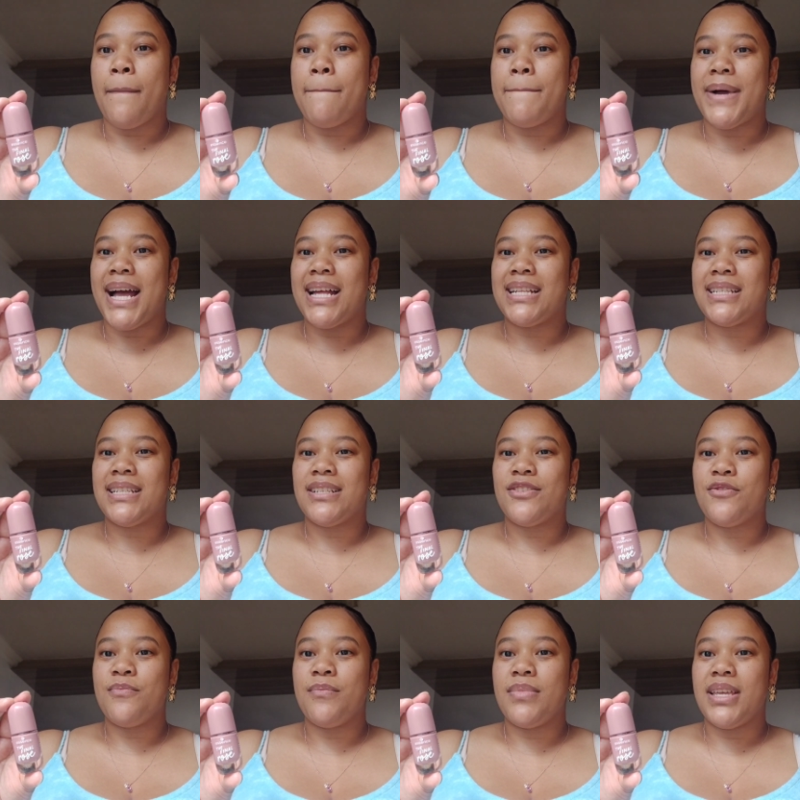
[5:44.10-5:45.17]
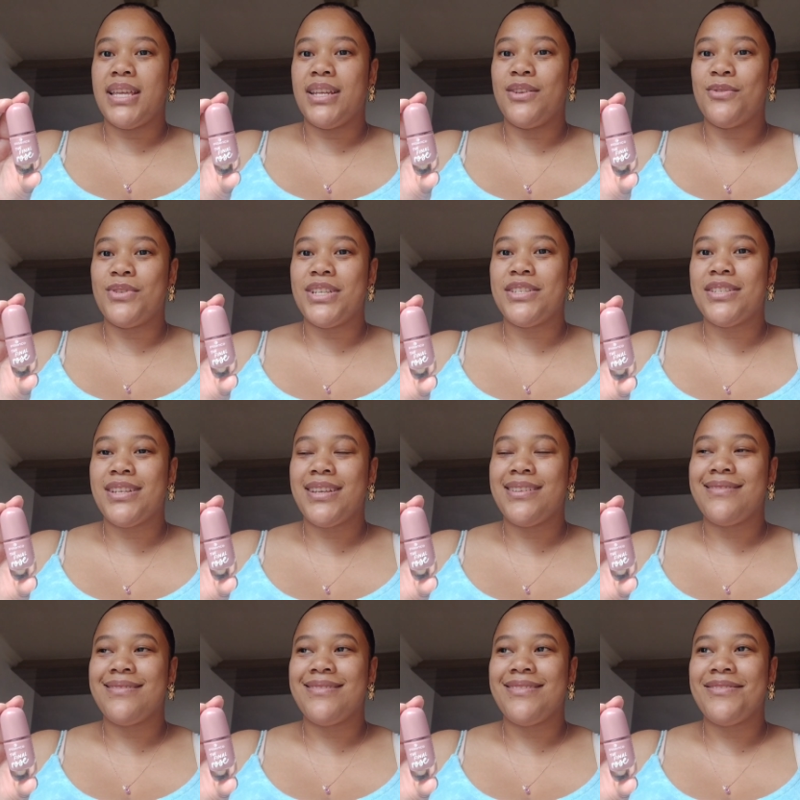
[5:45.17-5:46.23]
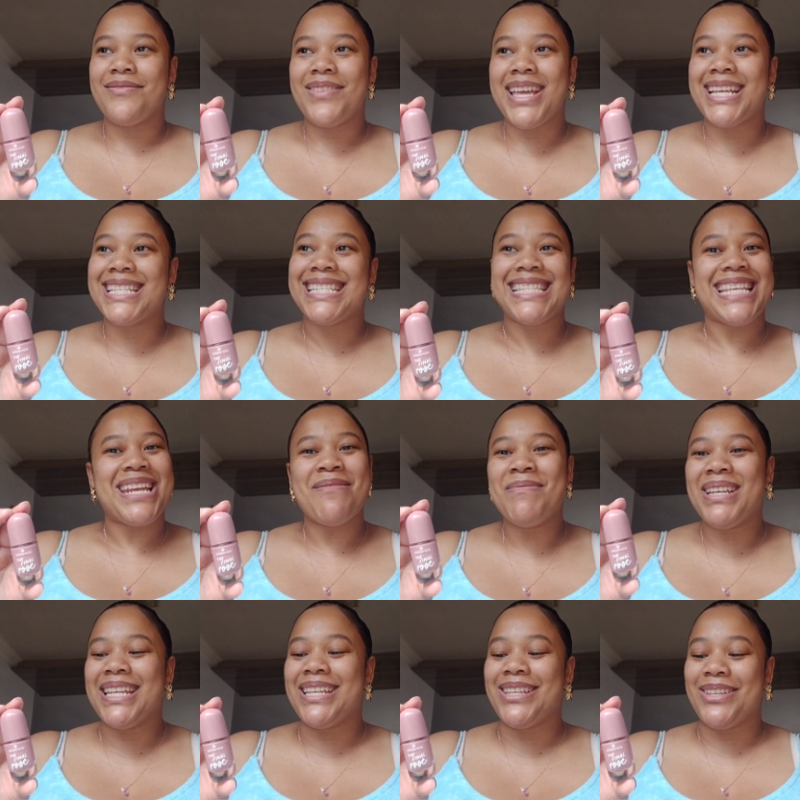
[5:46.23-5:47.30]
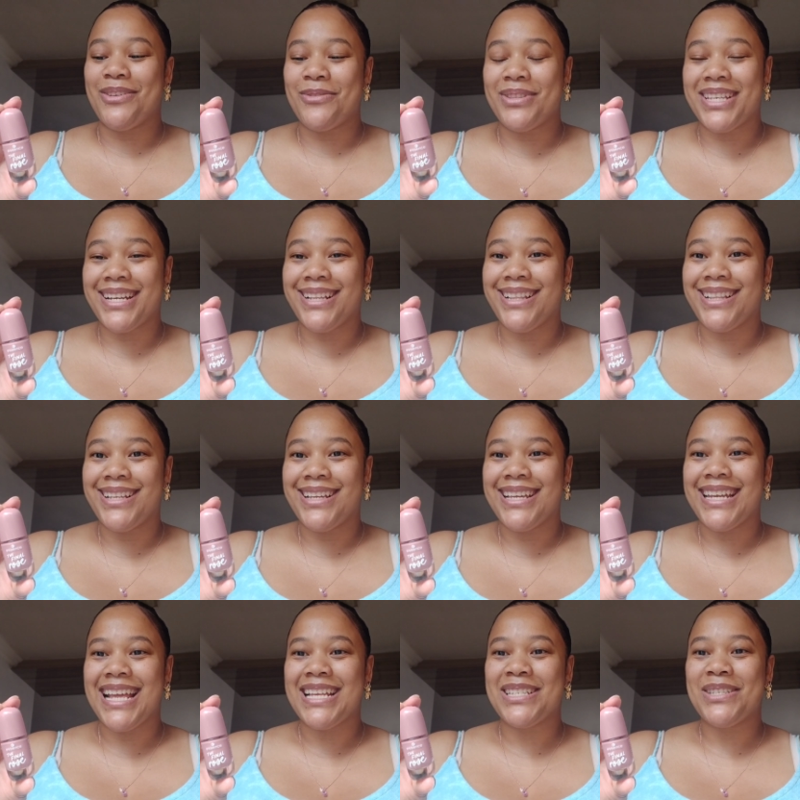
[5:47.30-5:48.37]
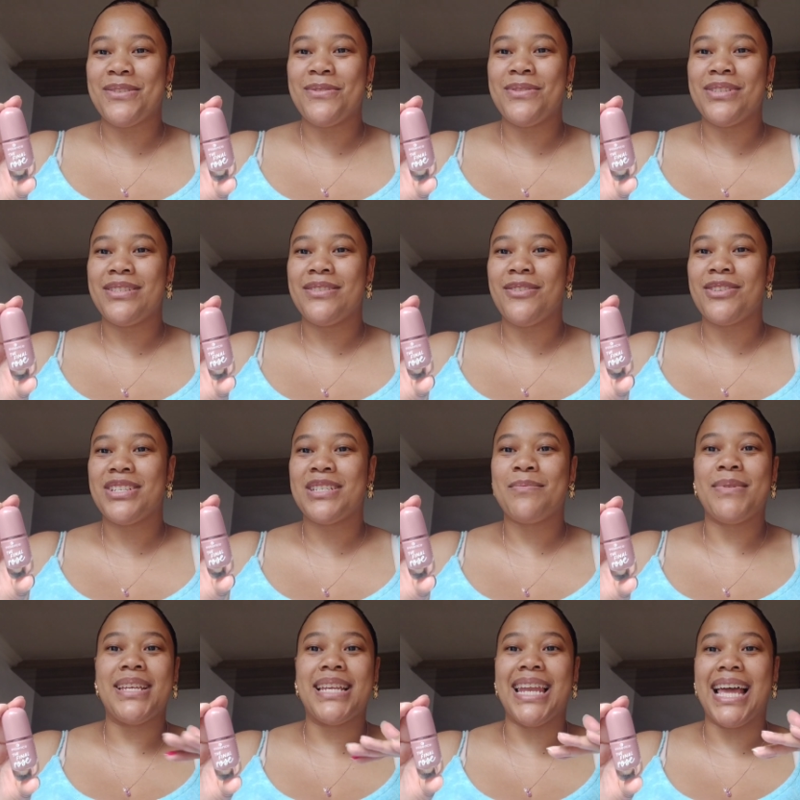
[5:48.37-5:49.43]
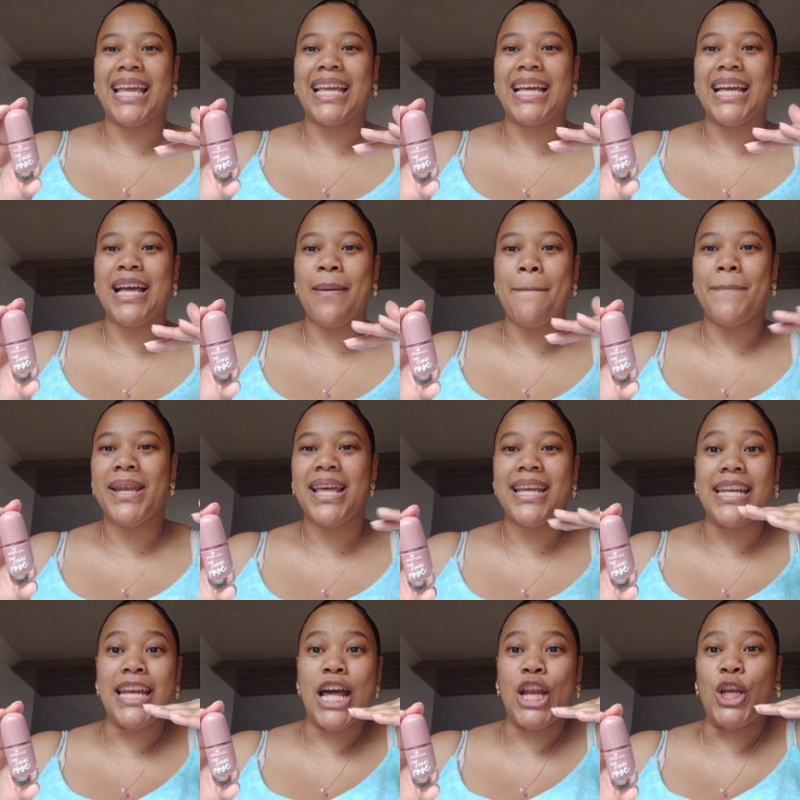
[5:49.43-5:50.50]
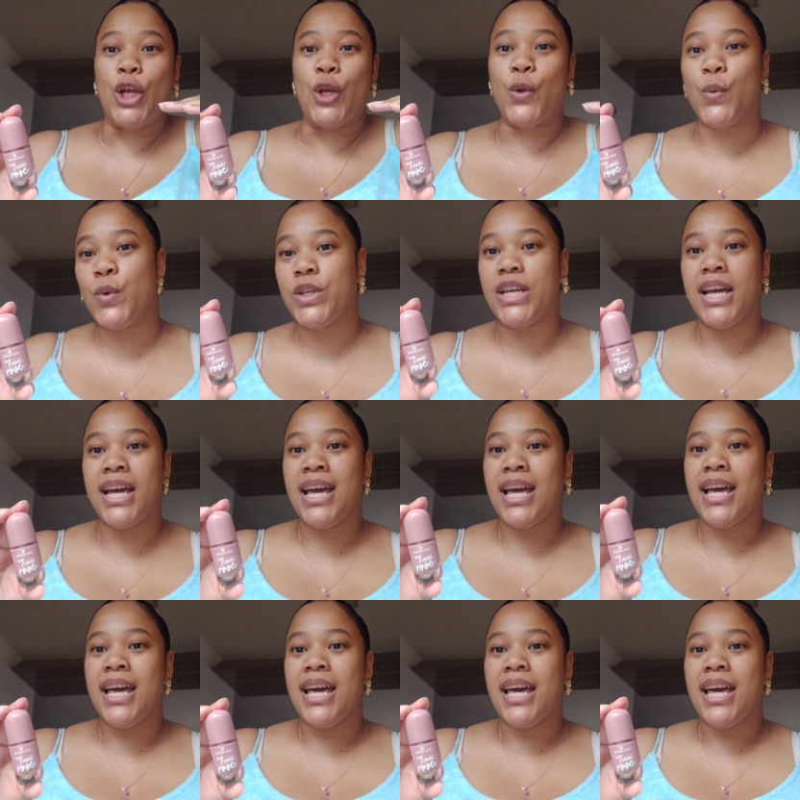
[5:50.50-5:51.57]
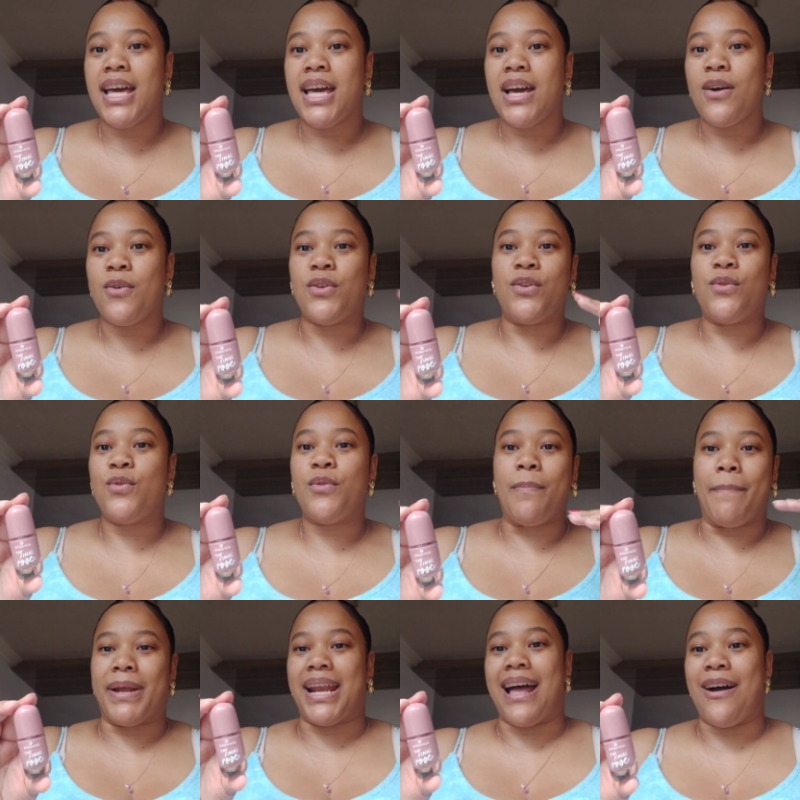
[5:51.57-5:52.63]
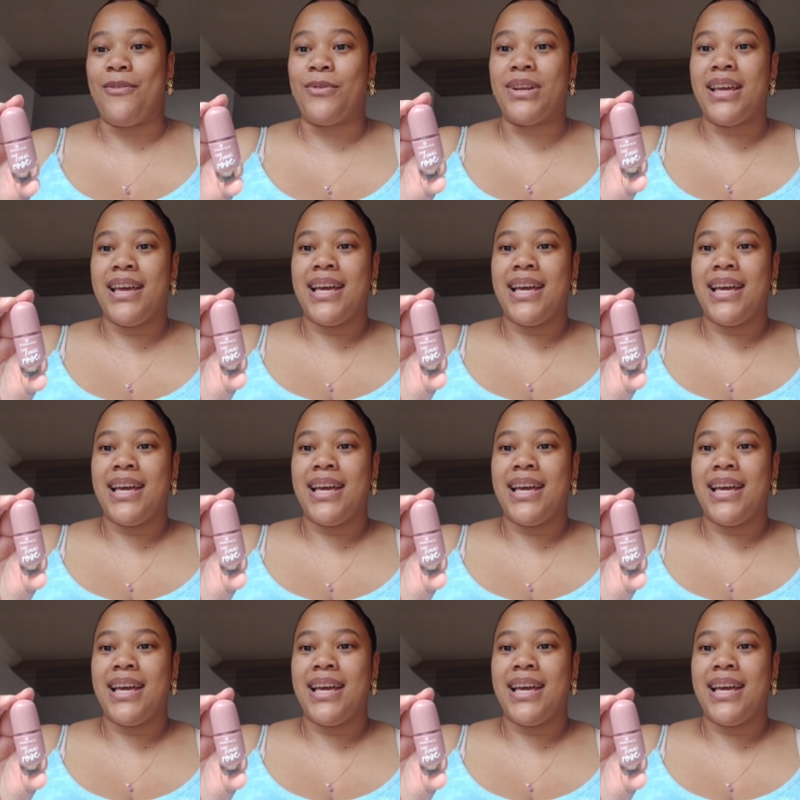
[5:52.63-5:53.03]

But to me, nude is extremely neutral. It has to not just be like plain nude or nude brown.